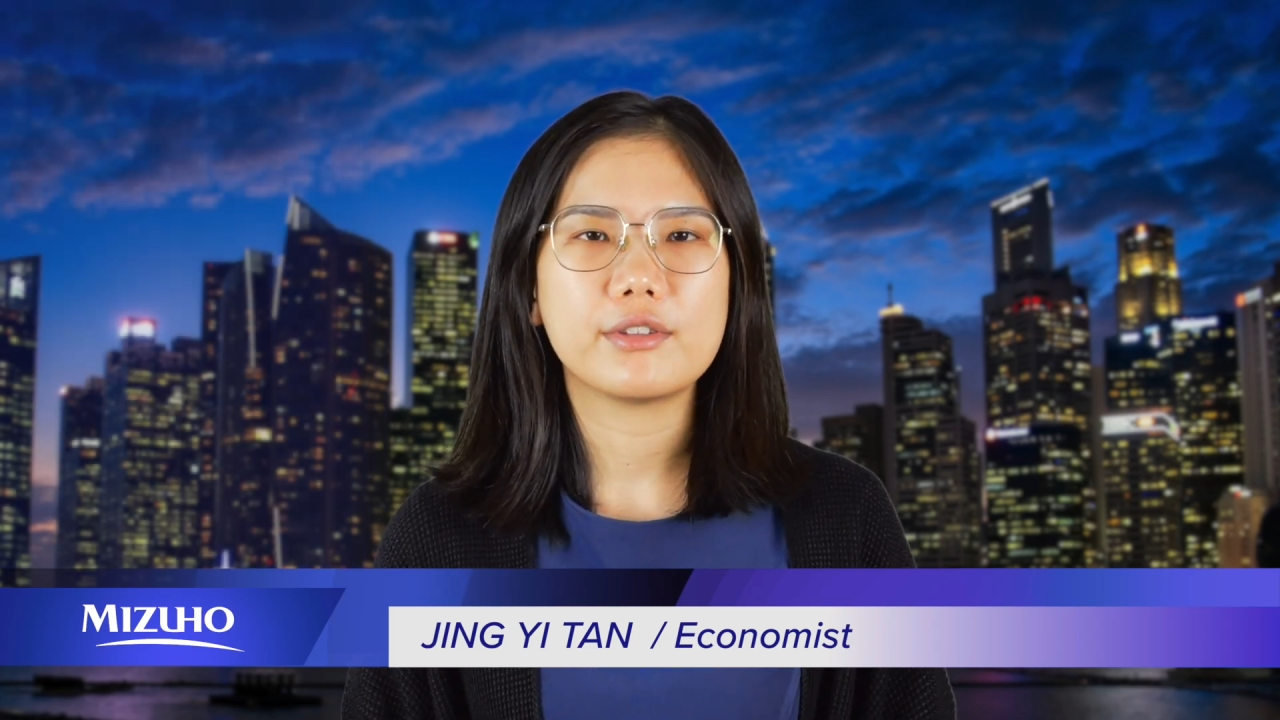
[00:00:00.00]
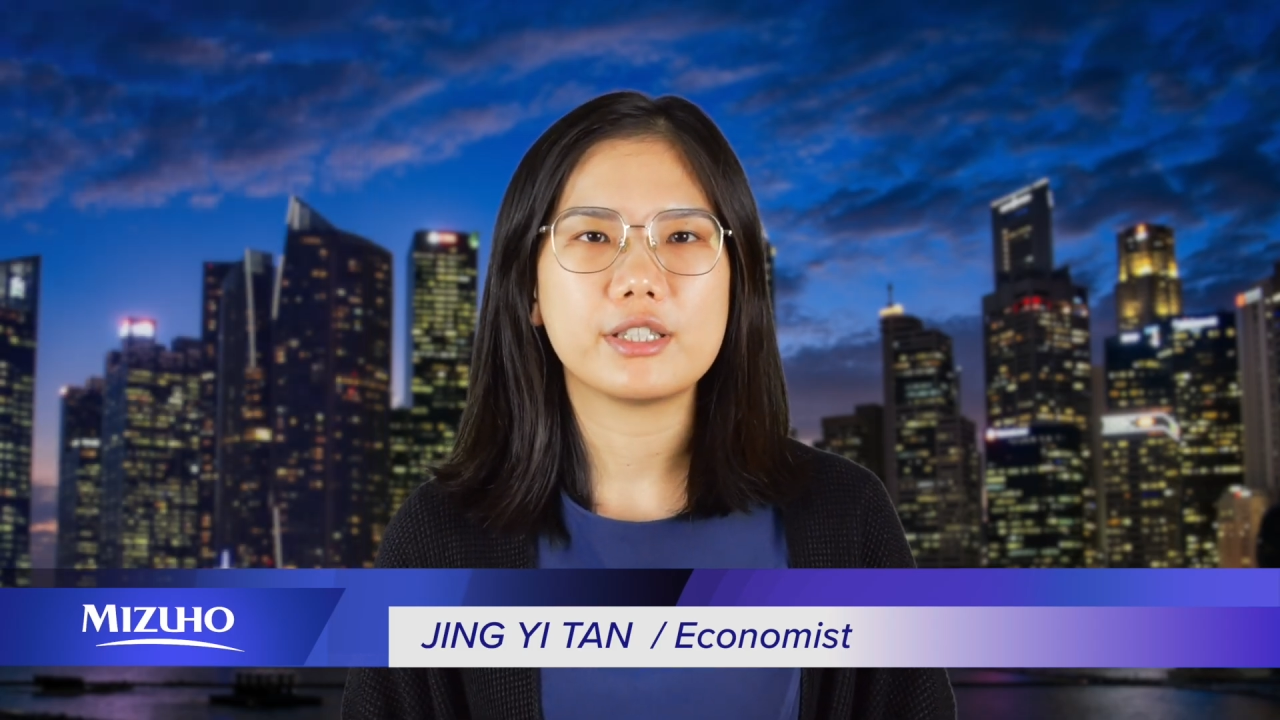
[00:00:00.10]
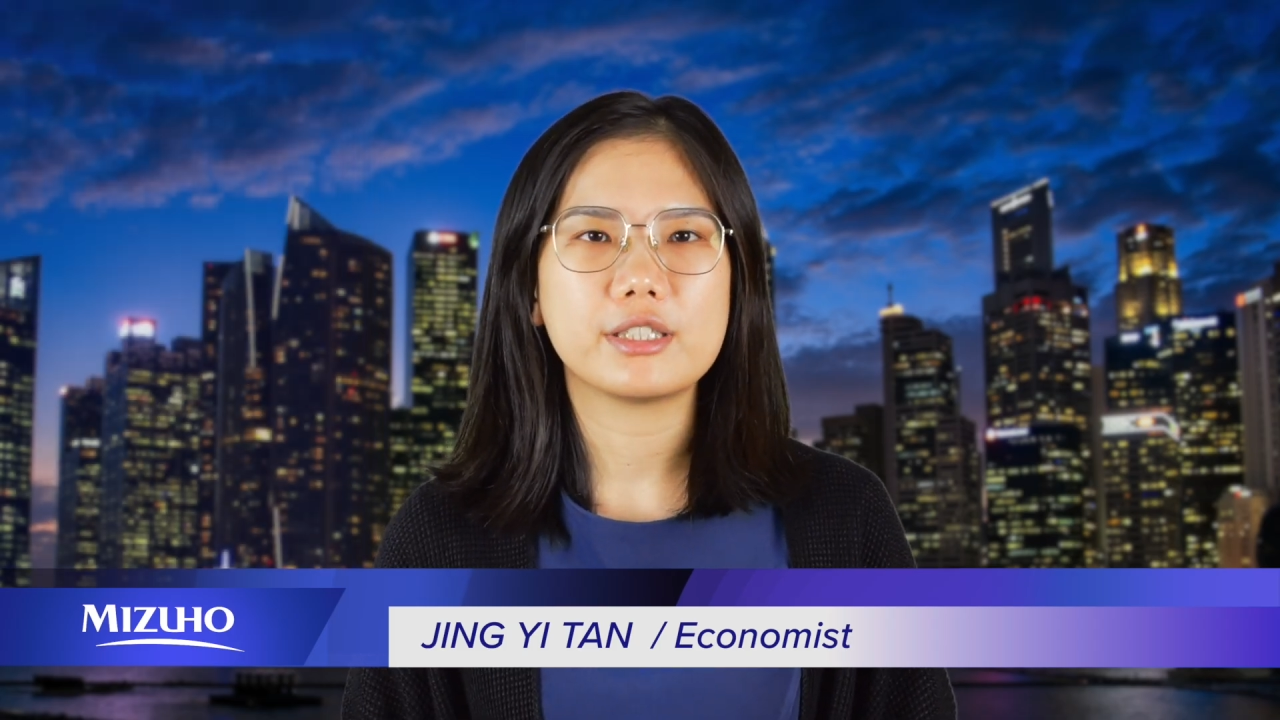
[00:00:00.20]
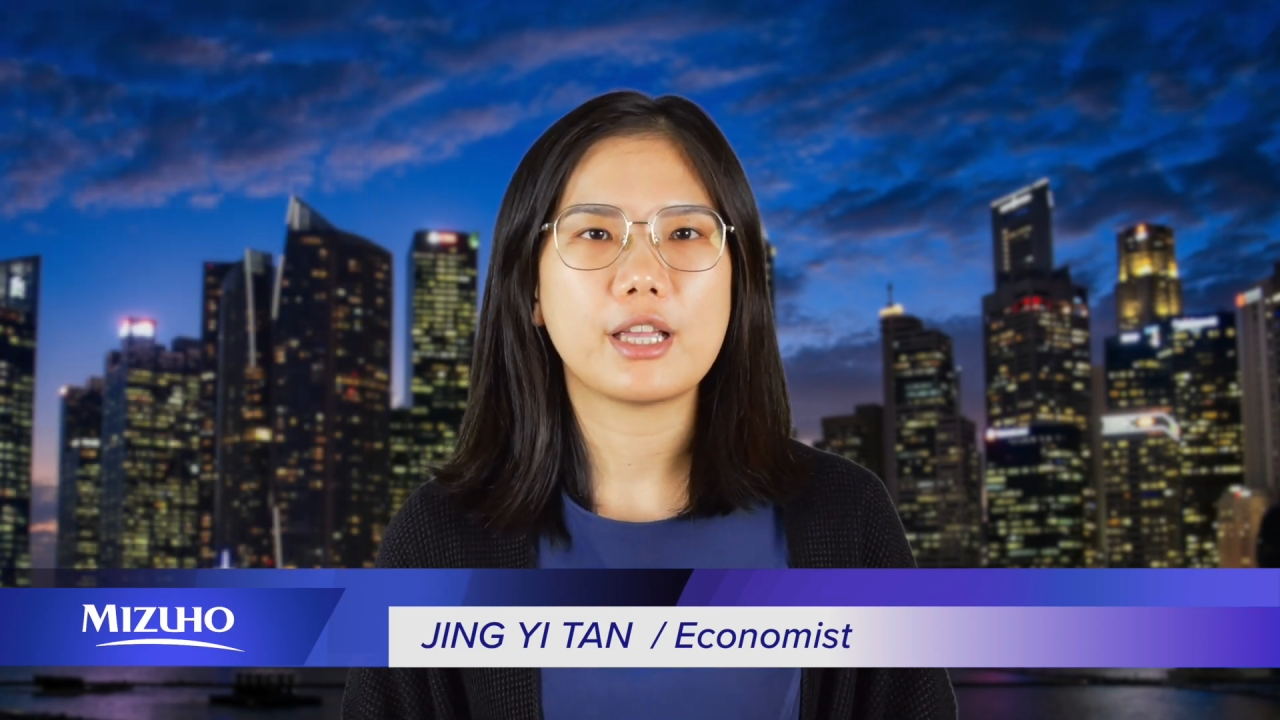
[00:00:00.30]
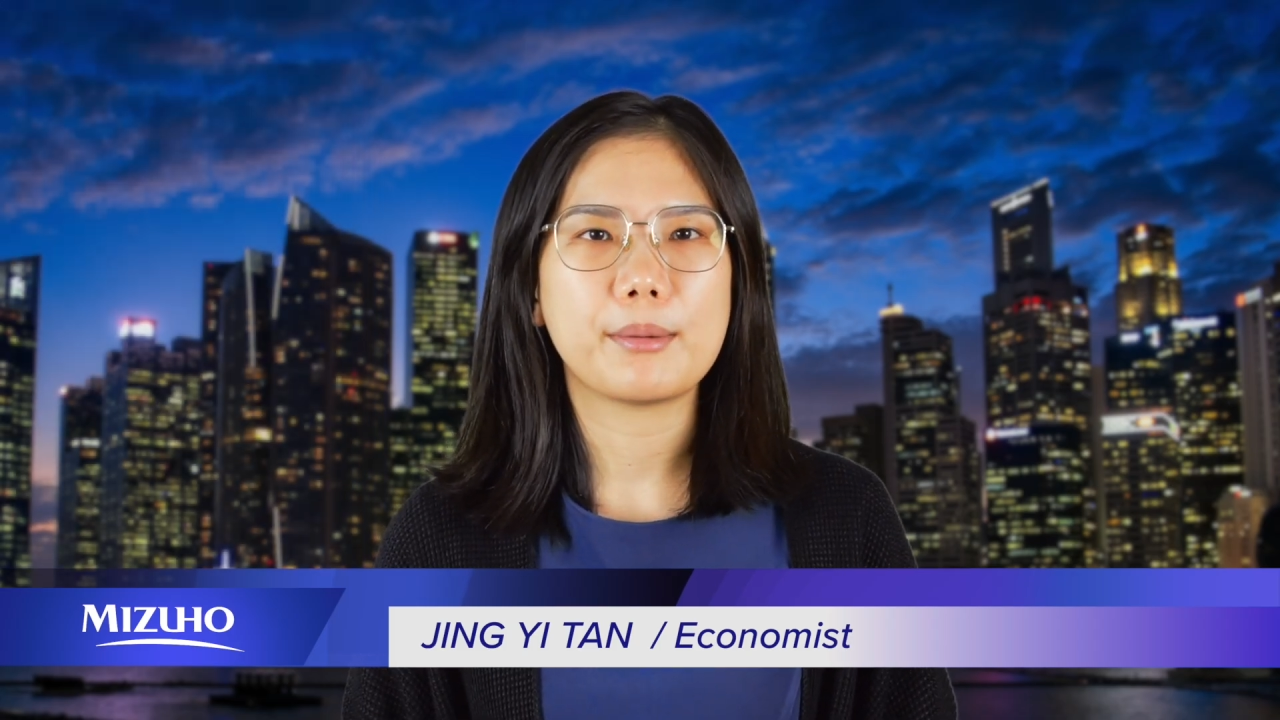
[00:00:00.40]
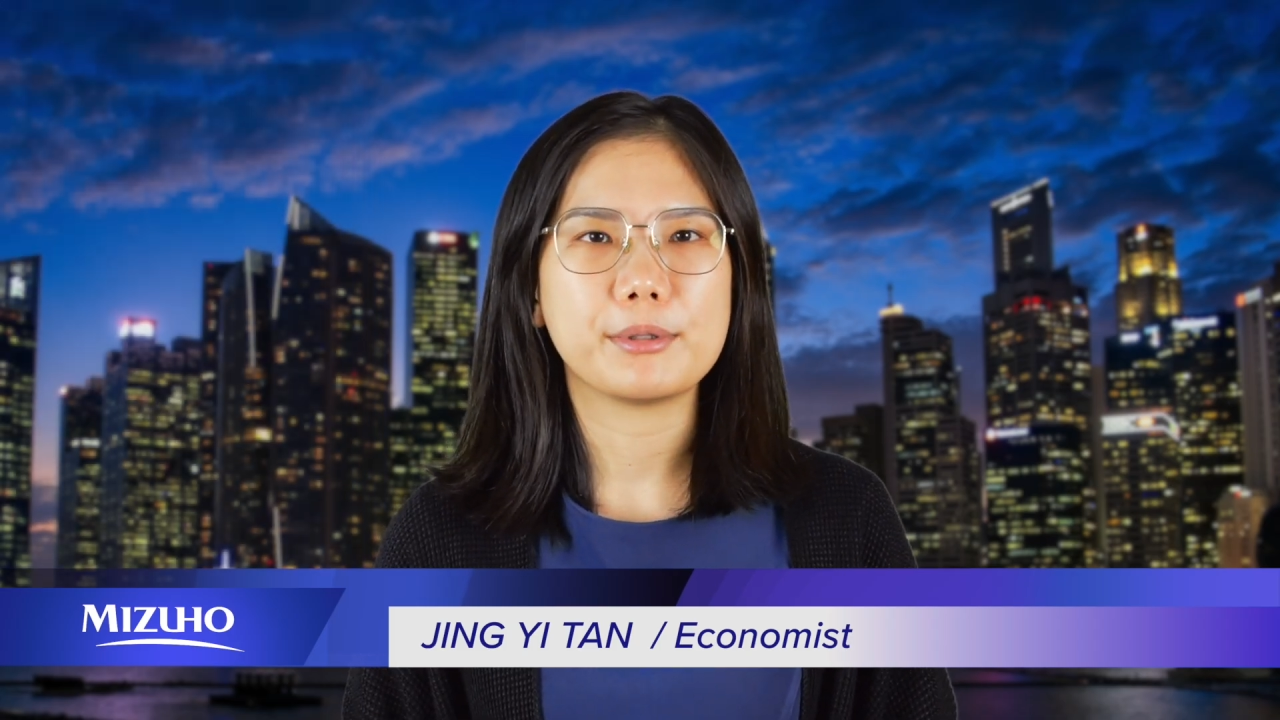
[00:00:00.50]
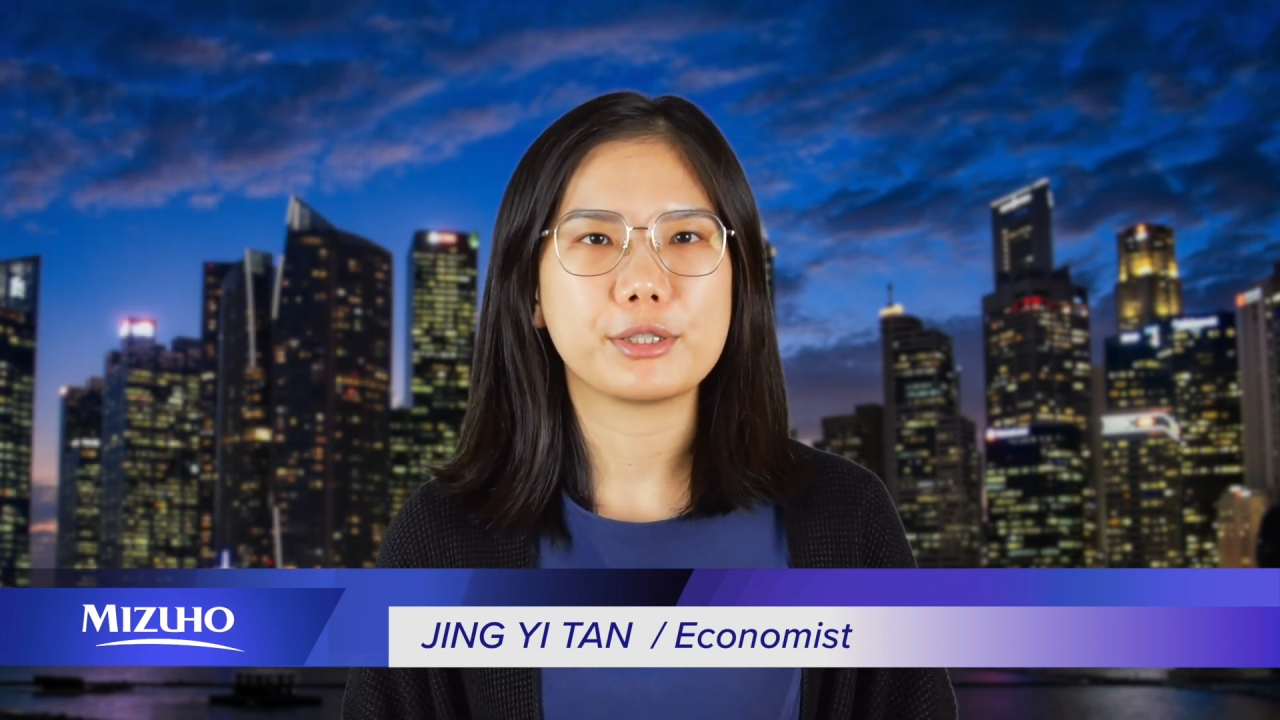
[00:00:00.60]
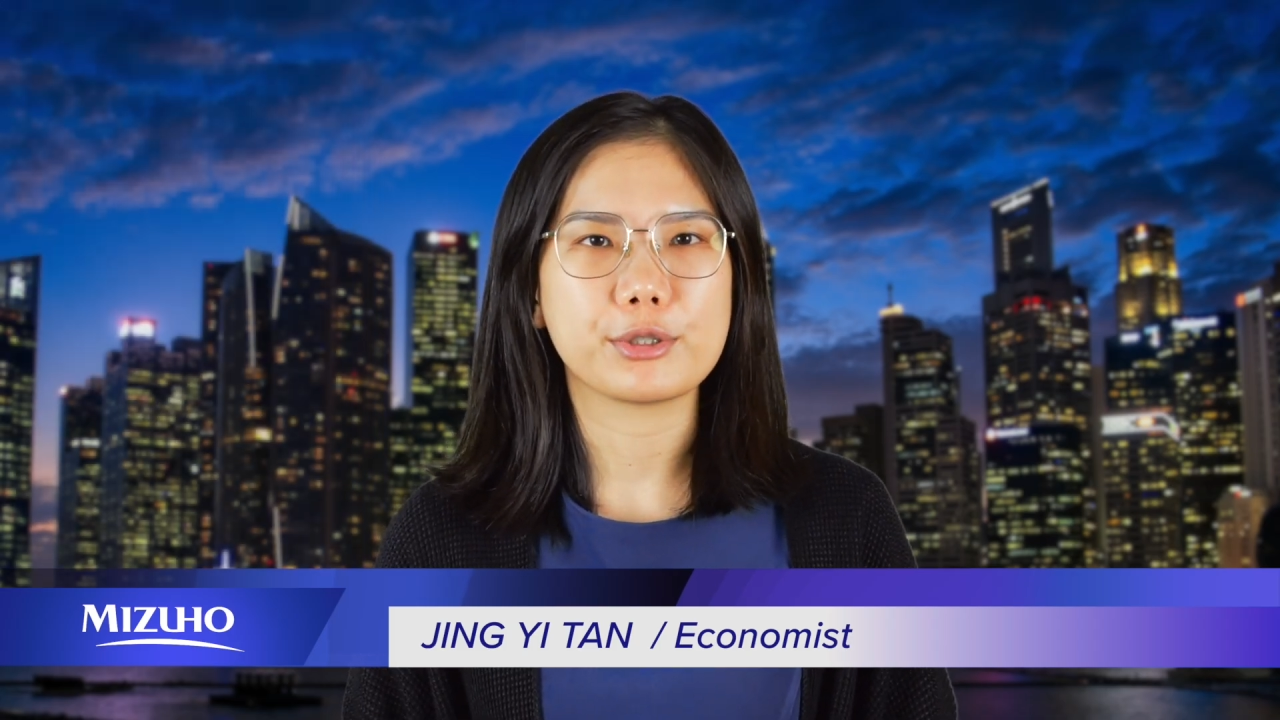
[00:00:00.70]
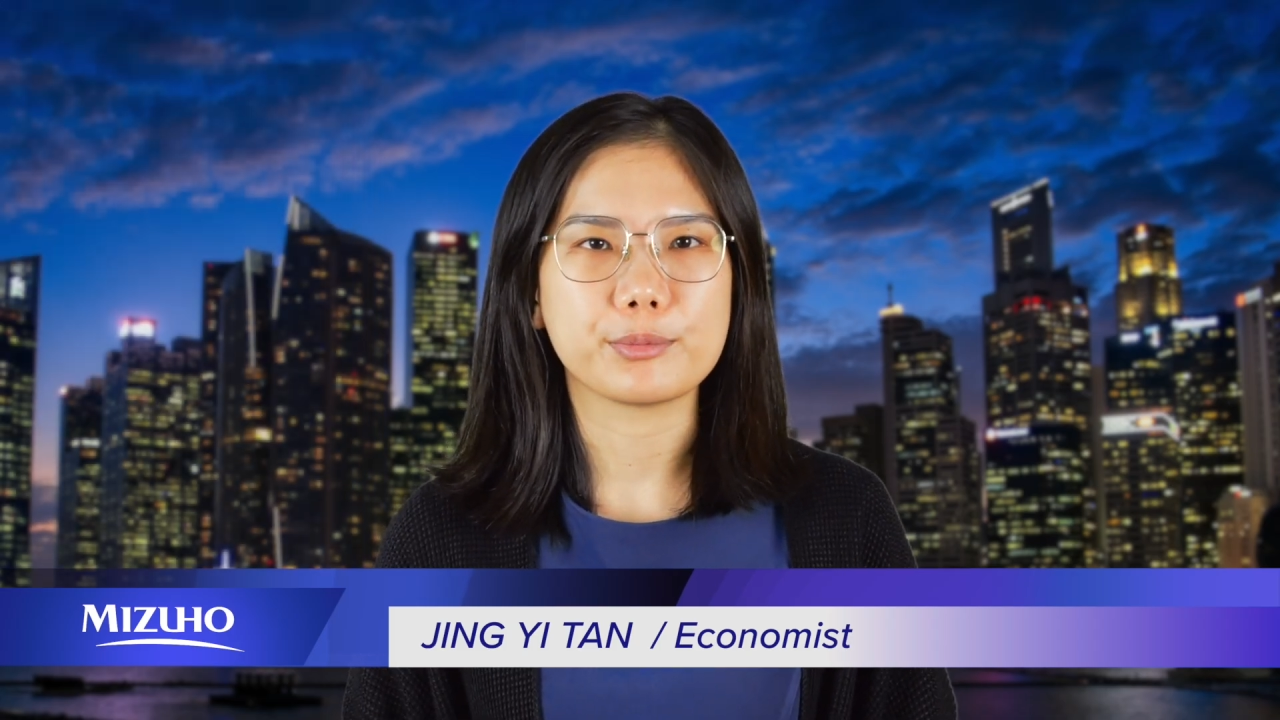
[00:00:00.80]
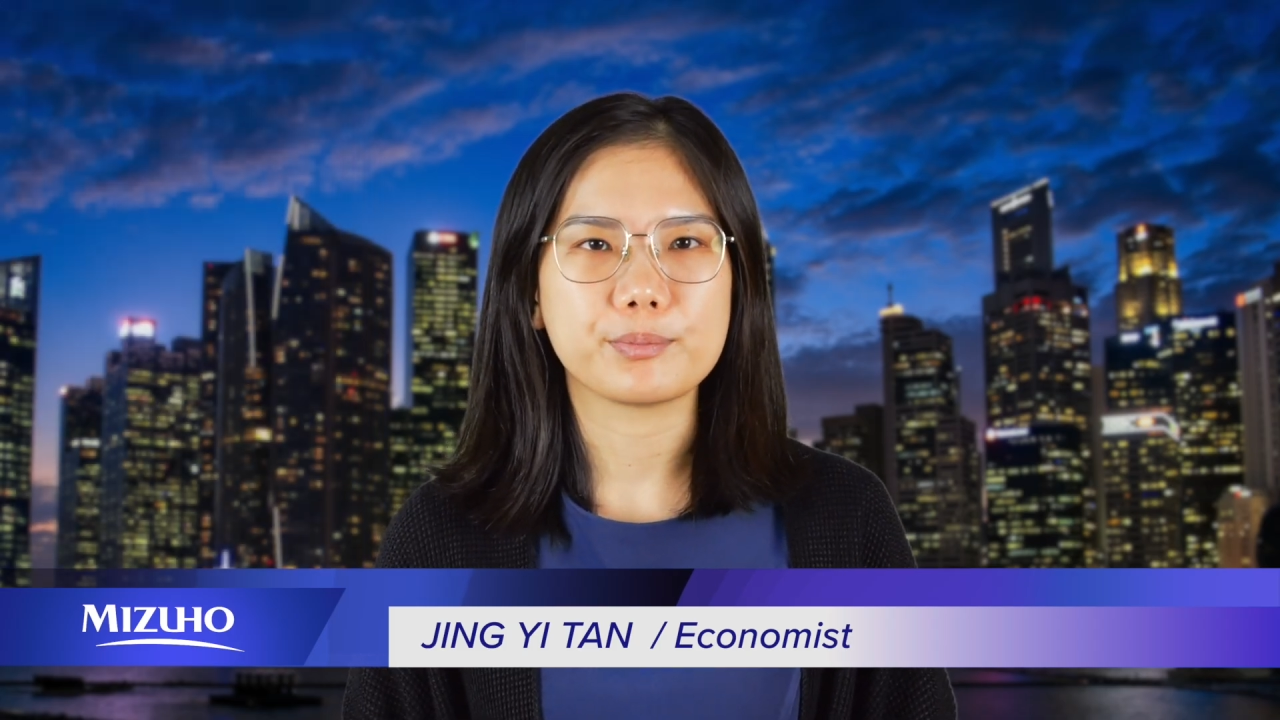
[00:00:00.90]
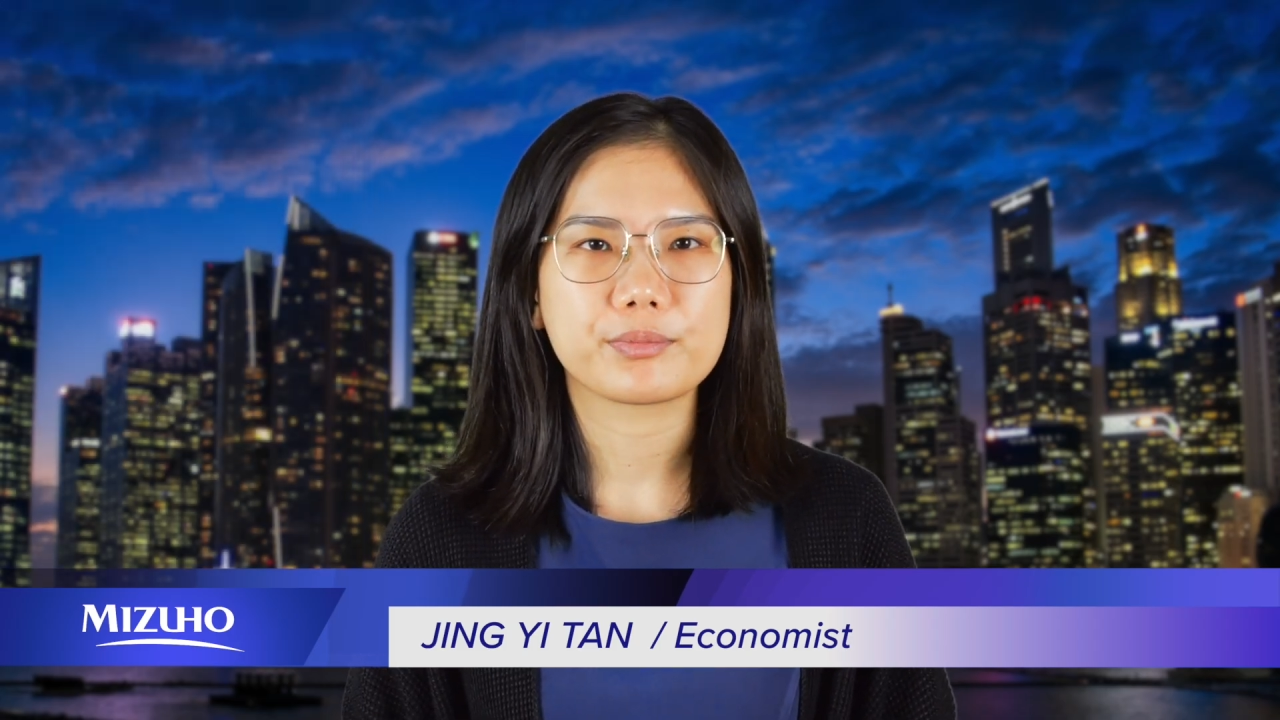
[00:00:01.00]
this episode.